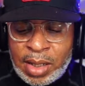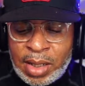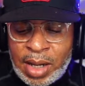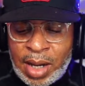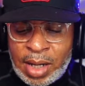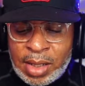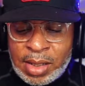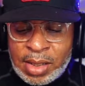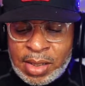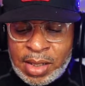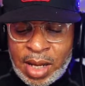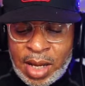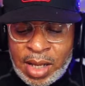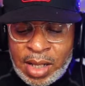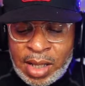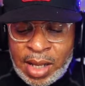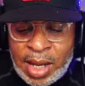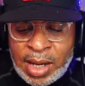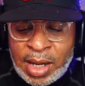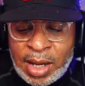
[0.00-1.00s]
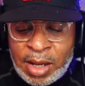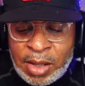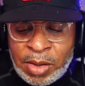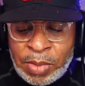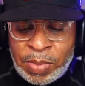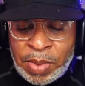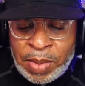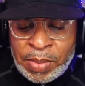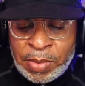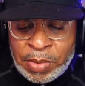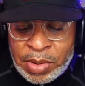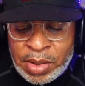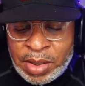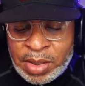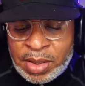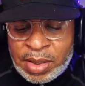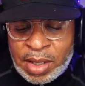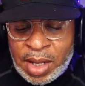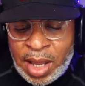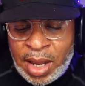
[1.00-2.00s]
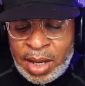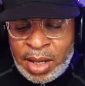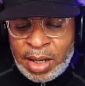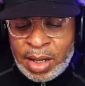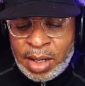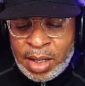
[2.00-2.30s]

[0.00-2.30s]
I just like other people on the slate.